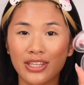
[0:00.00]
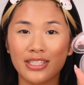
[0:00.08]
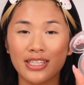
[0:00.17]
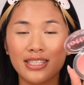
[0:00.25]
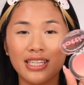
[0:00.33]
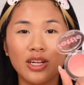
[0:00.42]

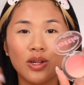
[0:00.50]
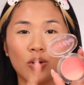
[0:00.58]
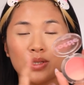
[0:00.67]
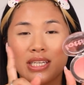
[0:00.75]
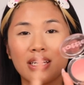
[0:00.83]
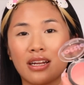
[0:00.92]
This is the
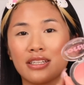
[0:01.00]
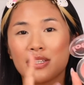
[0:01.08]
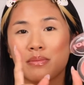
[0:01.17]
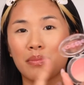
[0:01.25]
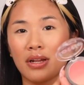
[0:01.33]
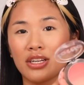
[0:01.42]
Lottie
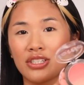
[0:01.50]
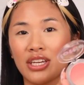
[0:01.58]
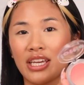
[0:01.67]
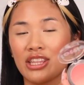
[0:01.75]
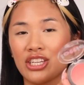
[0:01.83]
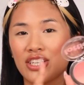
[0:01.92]
London
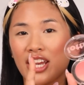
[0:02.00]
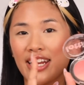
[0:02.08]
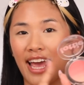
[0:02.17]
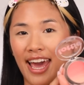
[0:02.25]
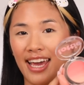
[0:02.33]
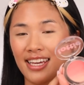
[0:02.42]
blusher in the shade
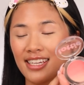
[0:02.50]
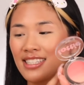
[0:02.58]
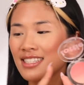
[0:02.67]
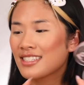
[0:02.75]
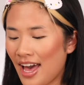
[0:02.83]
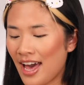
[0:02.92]
Haze,